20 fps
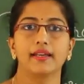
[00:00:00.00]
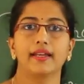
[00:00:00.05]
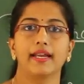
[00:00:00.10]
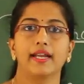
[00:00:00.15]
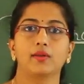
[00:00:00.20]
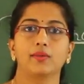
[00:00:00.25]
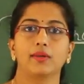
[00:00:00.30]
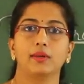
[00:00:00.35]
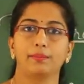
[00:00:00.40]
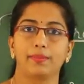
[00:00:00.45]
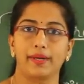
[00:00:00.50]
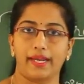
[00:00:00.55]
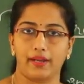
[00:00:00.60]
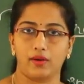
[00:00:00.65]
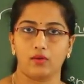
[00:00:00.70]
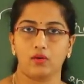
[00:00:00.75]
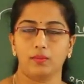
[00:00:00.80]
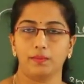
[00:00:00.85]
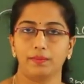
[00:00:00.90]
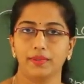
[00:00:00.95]
it will
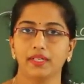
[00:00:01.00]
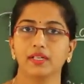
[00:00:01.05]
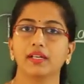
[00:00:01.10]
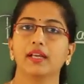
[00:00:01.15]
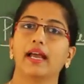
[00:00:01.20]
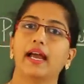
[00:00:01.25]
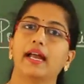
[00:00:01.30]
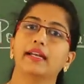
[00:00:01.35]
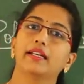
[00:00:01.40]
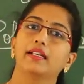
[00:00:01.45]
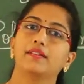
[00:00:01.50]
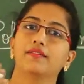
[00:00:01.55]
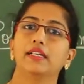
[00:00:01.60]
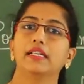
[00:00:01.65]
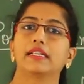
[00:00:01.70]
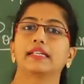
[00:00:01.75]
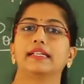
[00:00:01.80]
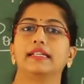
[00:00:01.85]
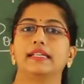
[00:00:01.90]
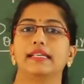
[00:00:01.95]
break open and it will
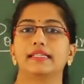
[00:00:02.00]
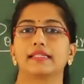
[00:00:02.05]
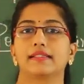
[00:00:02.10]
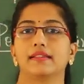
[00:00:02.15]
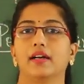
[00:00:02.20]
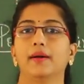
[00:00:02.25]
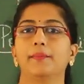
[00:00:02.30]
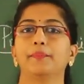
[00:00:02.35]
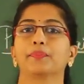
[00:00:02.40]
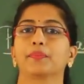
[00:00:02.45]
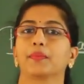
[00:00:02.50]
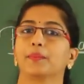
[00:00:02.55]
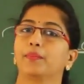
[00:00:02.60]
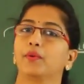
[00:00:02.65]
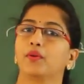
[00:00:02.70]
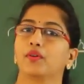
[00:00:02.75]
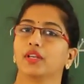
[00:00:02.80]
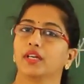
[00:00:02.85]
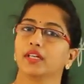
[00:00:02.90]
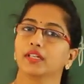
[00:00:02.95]
release the
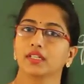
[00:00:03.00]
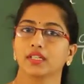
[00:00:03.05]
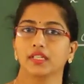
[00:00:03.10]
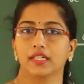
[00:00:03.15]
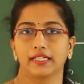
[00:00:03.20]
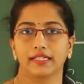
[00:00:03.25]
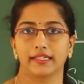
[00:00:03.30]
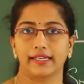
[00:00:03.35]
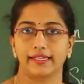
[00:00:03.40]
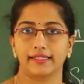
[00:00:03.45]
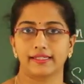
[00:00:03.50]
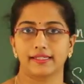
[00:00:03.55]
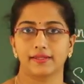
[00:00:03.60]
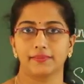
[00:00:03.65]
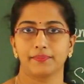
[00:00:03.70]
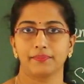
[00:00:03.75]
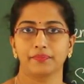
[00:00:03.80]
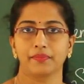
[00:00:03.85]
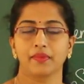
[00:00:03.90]
pollen grains.